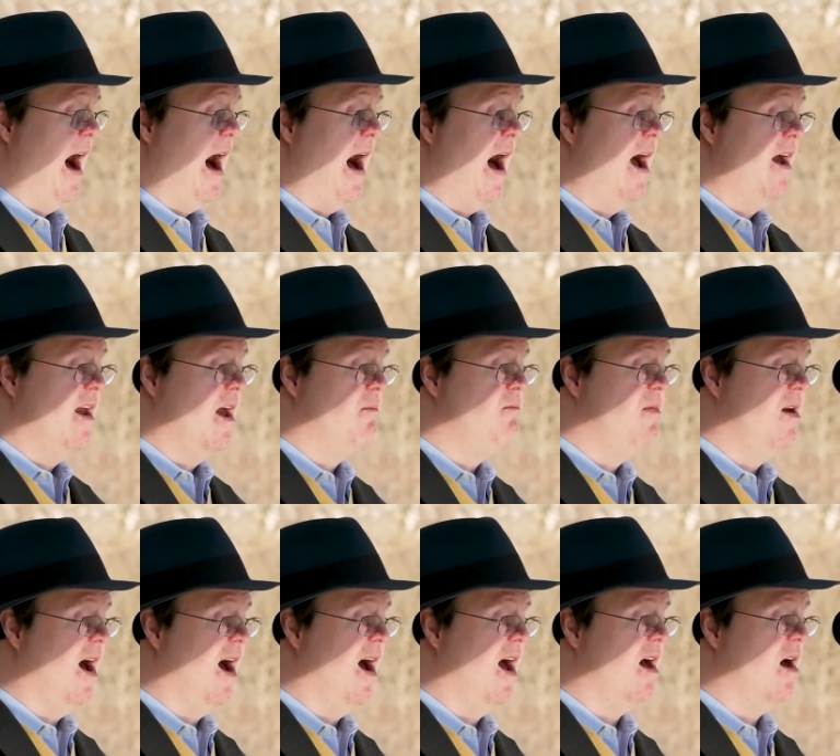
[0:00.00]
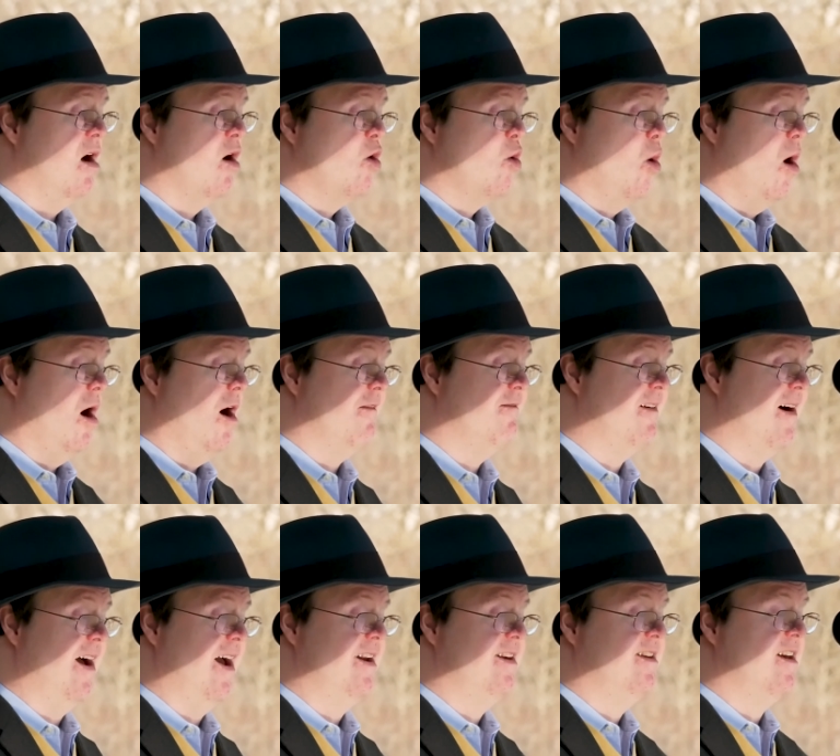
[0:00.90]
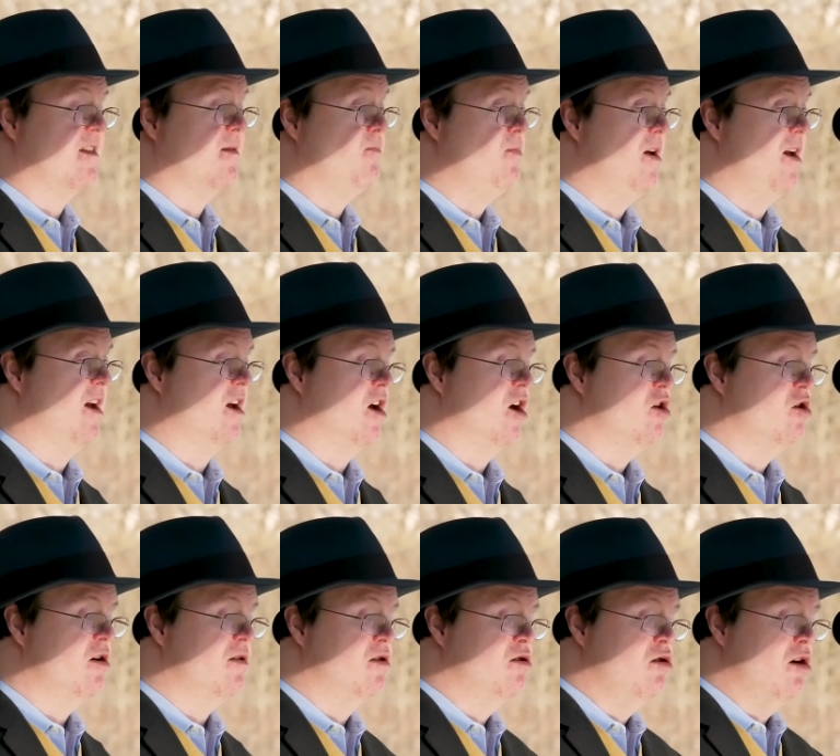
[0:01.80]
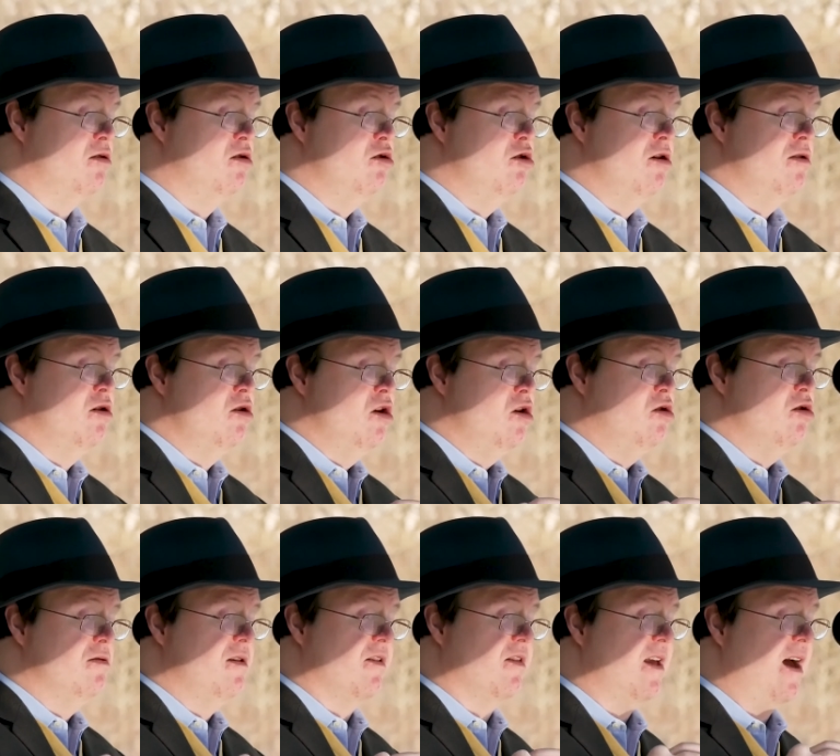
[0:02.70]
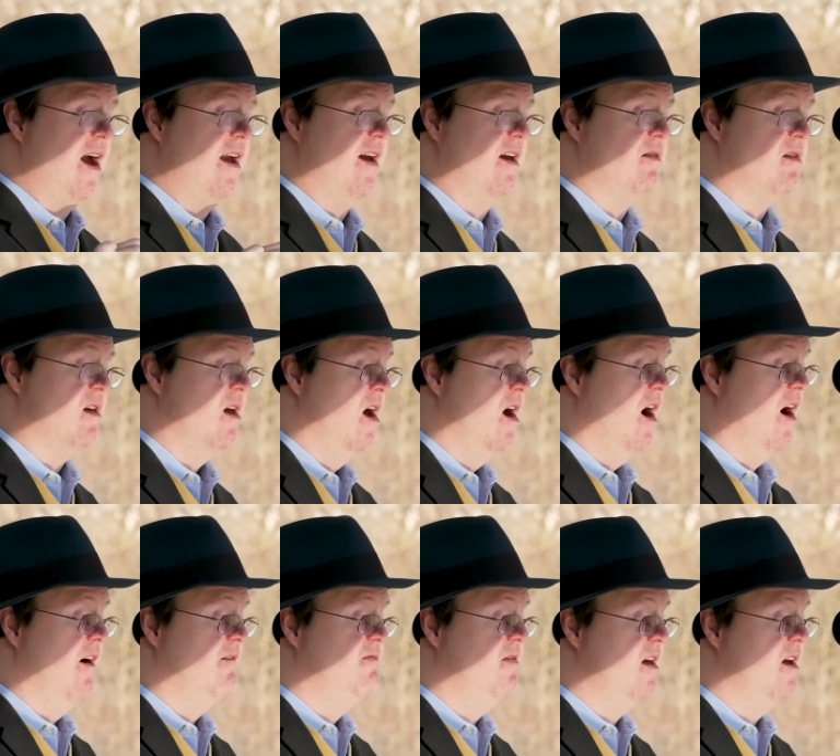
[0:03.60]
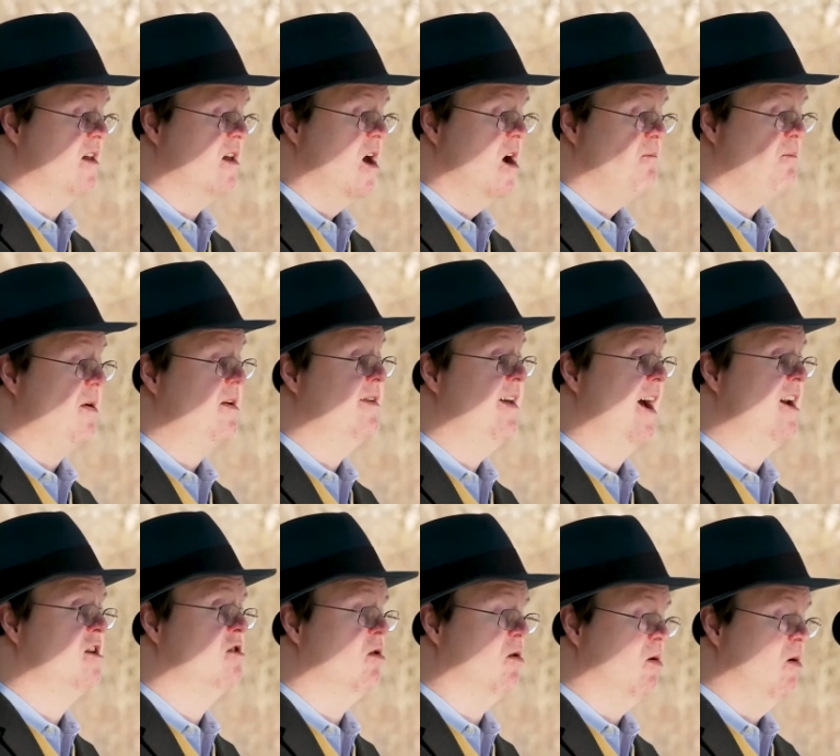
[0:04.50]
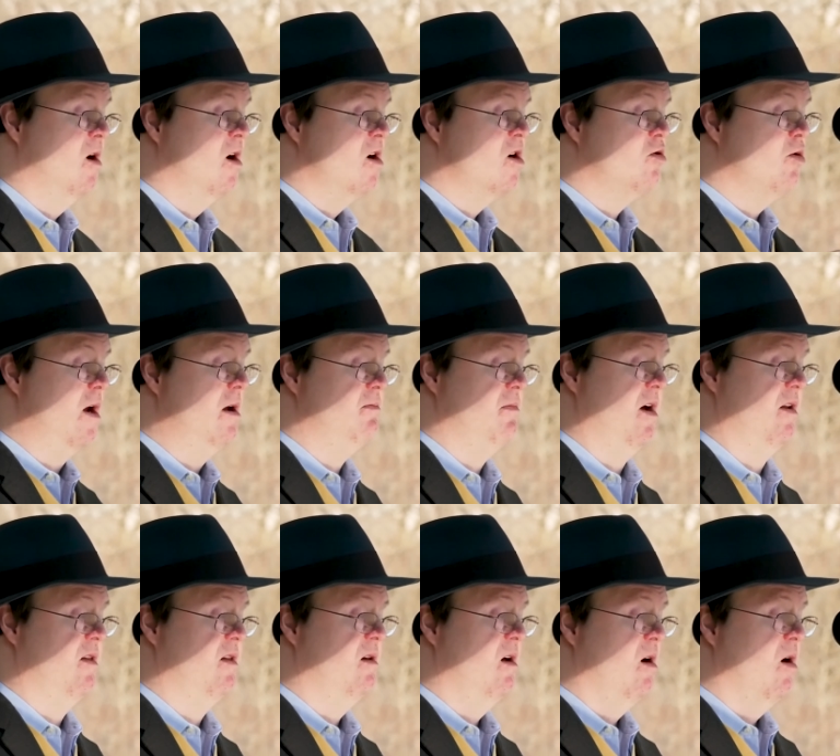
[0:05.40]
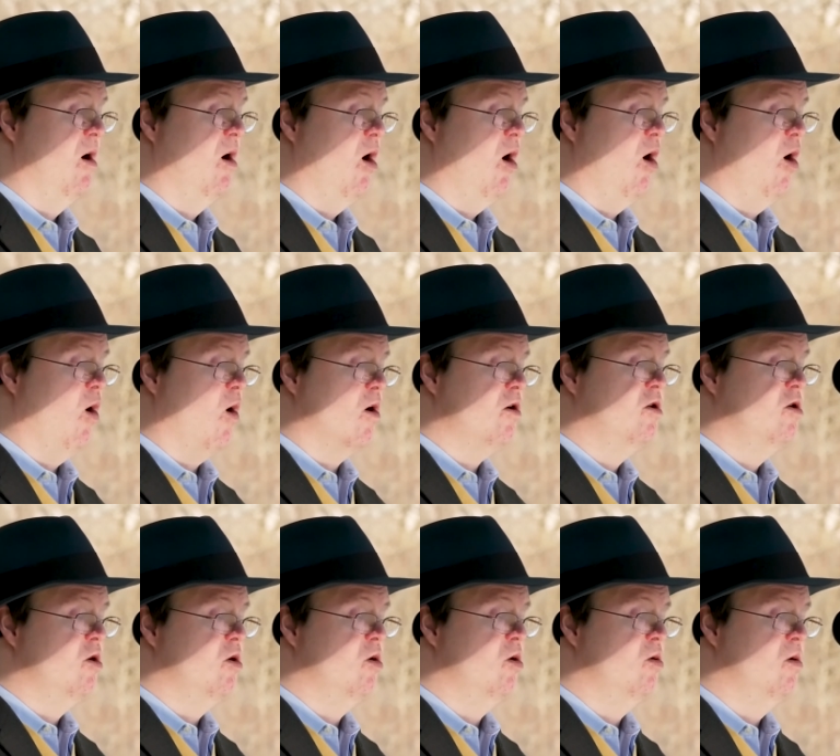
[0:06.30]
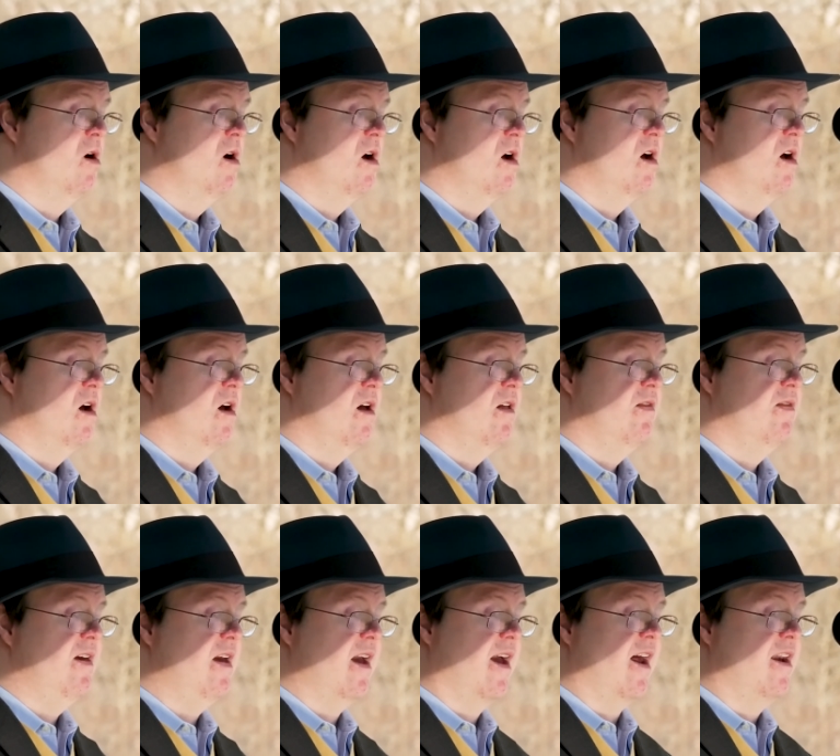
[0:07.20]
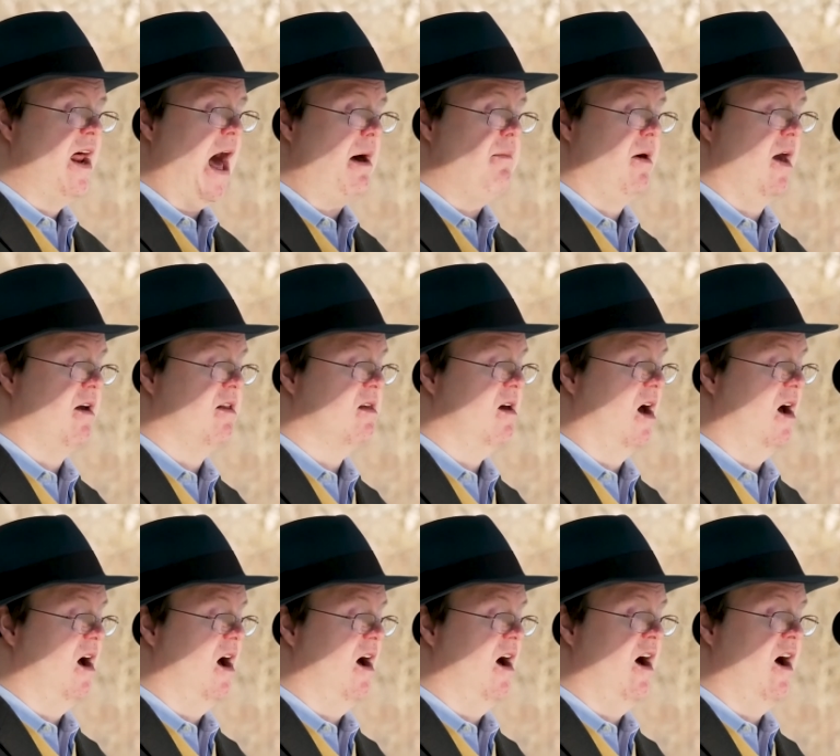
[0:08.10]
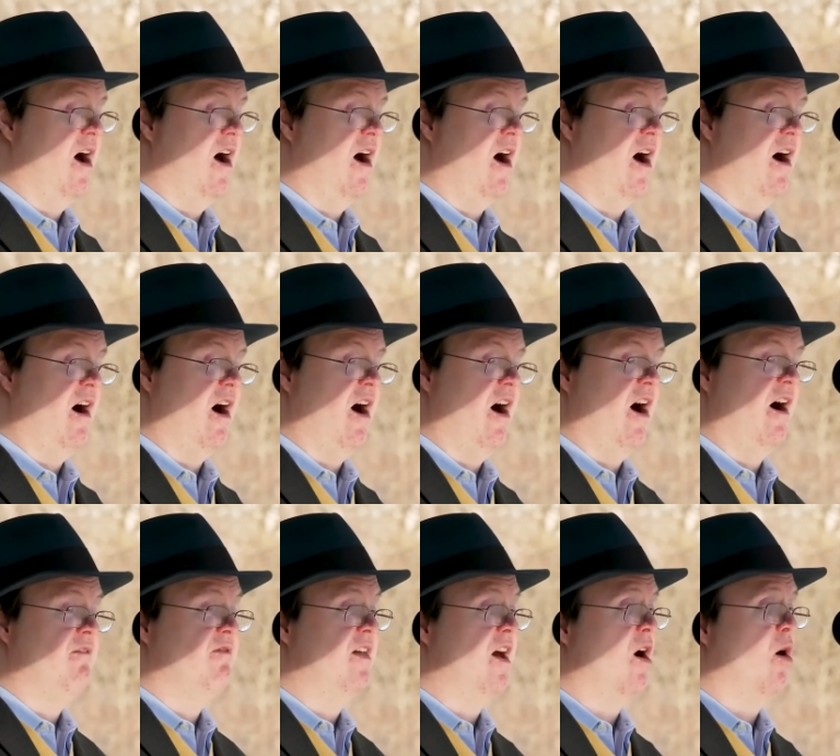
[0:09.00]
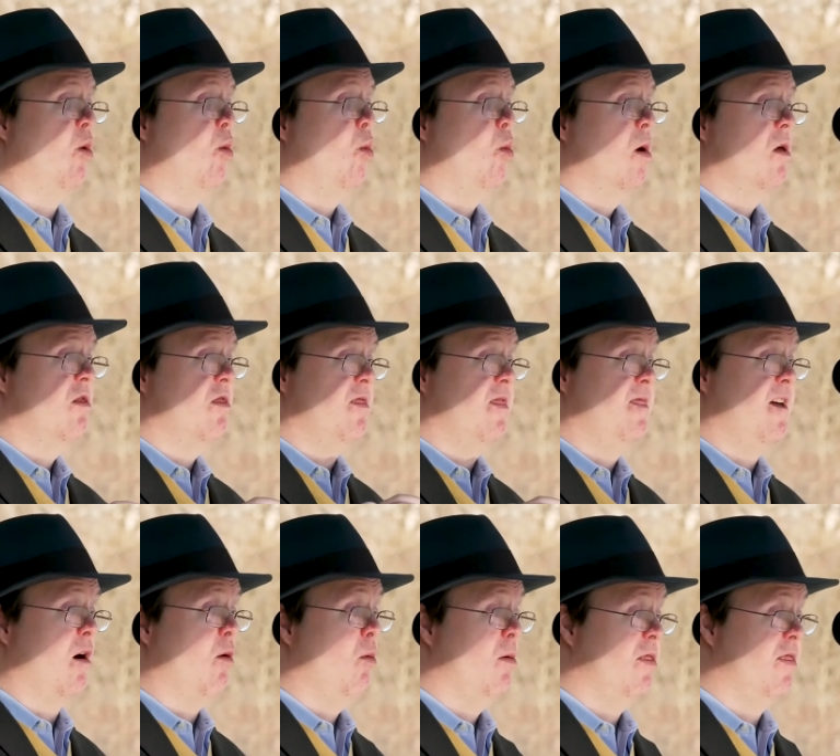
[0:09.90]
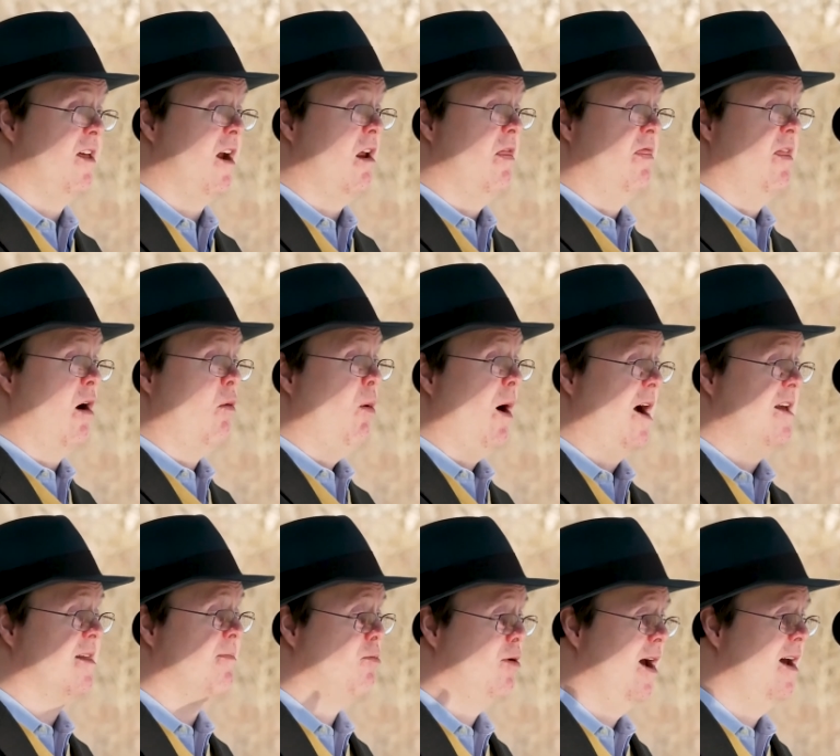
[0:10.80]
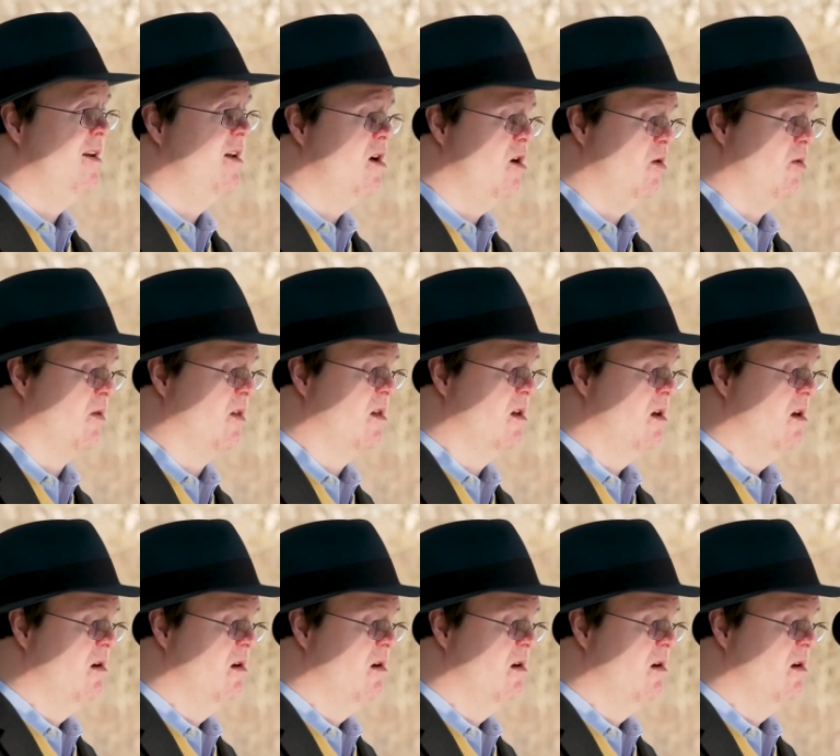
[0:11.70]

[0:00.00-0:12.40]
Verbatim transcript: I am not qualified to speak to, to, to, to, the science of these potential treatments or to the economics uh, of their, their, their, their widespread use.